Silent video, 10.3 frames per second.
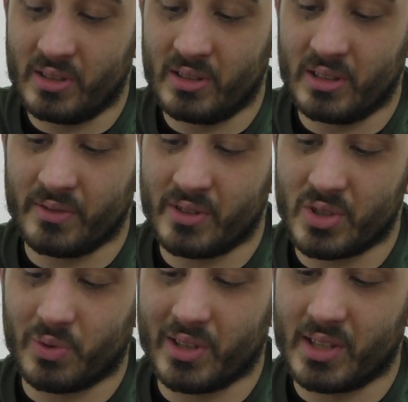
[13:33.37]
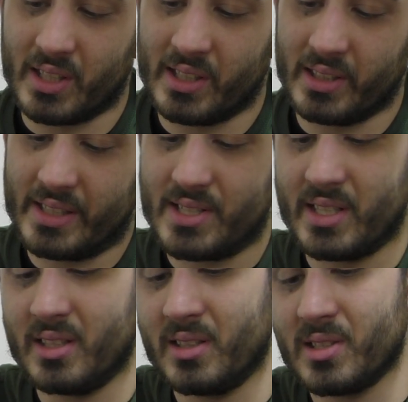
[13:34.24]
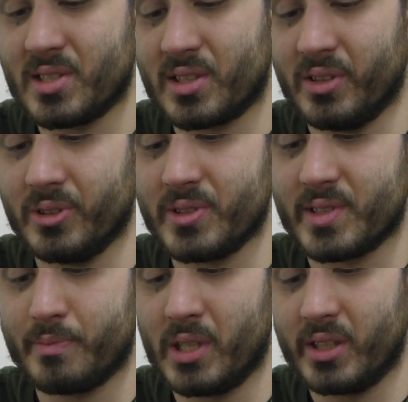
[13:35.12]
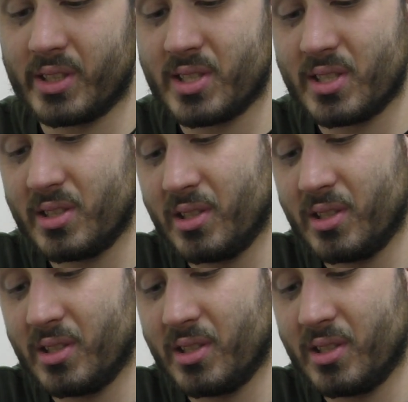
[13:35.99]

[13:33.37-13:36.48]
And if there's one thing that likes getting into skulls, it's bugs.